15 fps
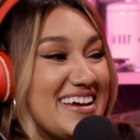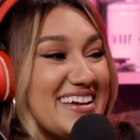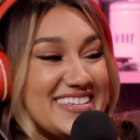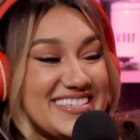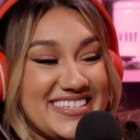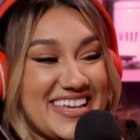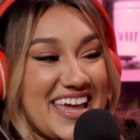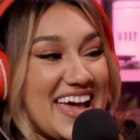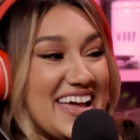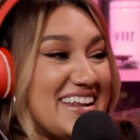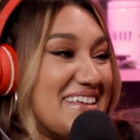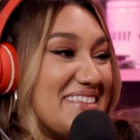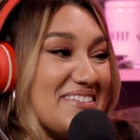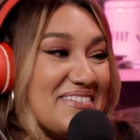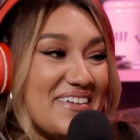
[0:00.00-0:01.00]

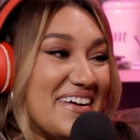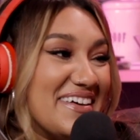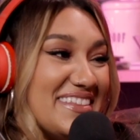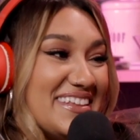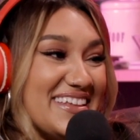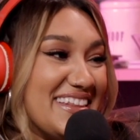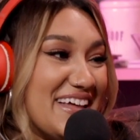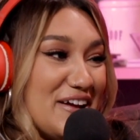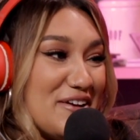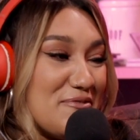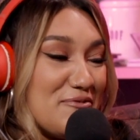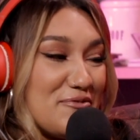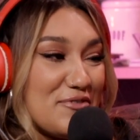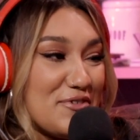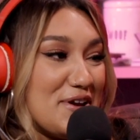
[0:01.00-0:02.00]
scanning through all the like
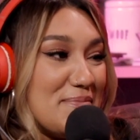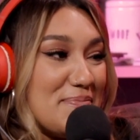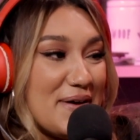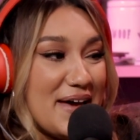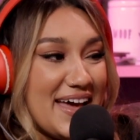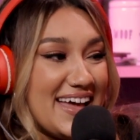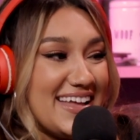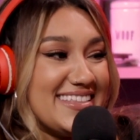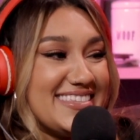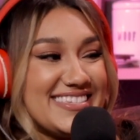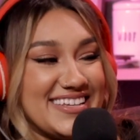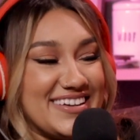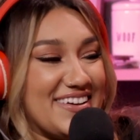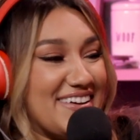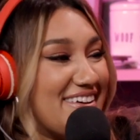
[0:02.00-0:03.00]
free pets
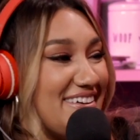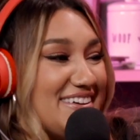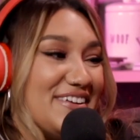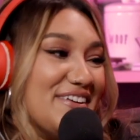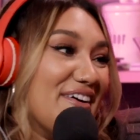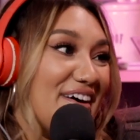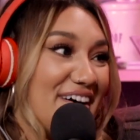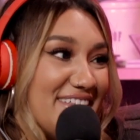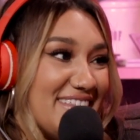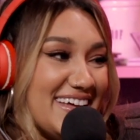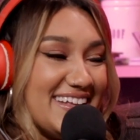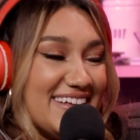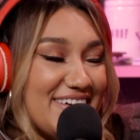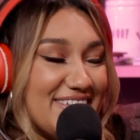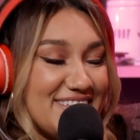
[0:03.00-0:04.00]
and all,
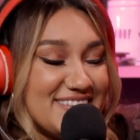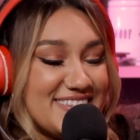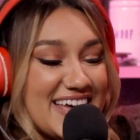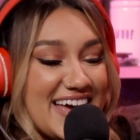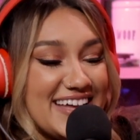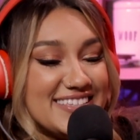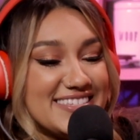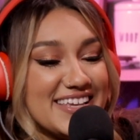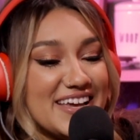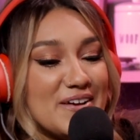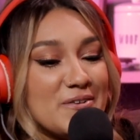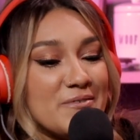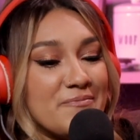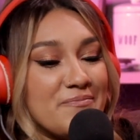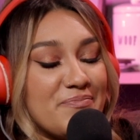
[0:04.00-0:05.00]
all those ads.
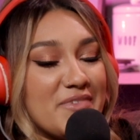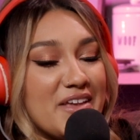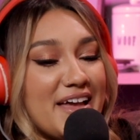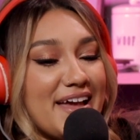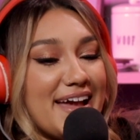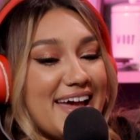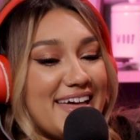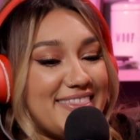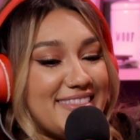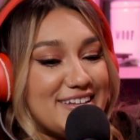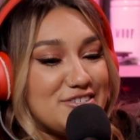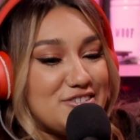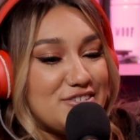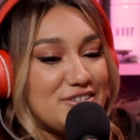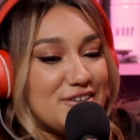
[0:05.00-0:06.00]
And
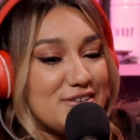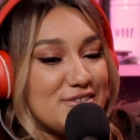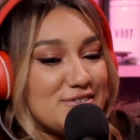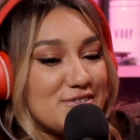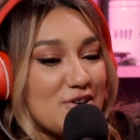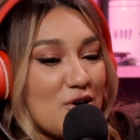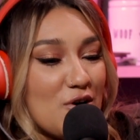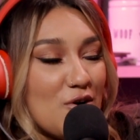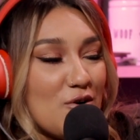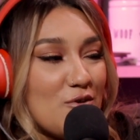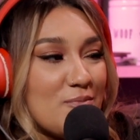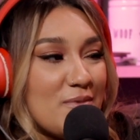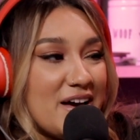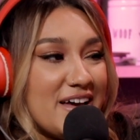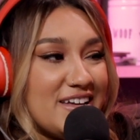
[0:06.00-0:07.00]
then she goes, oh
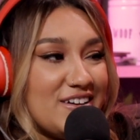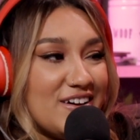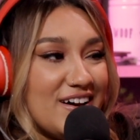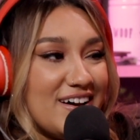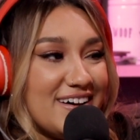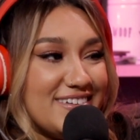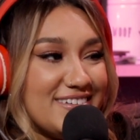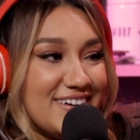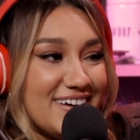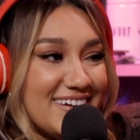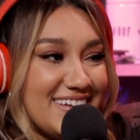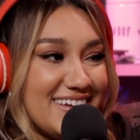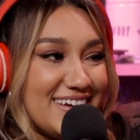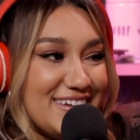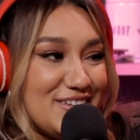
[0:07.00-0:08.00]
my God,
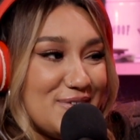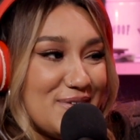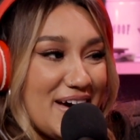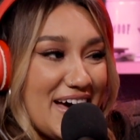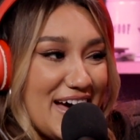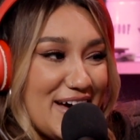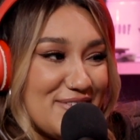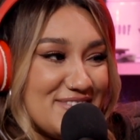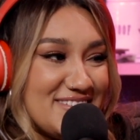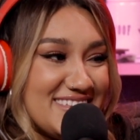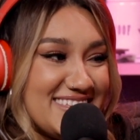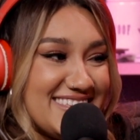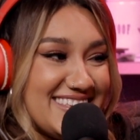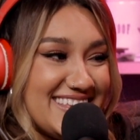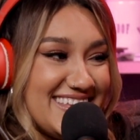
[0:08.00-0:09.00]
Nadia, you have to
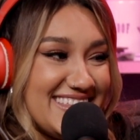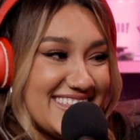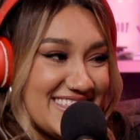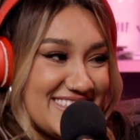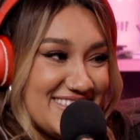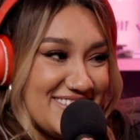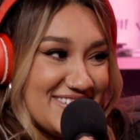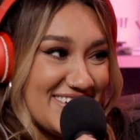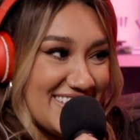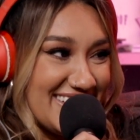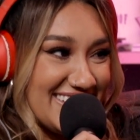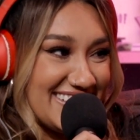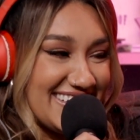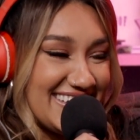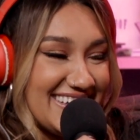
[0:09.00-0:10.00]
see this
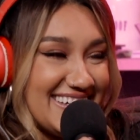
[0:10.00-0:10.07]
dog.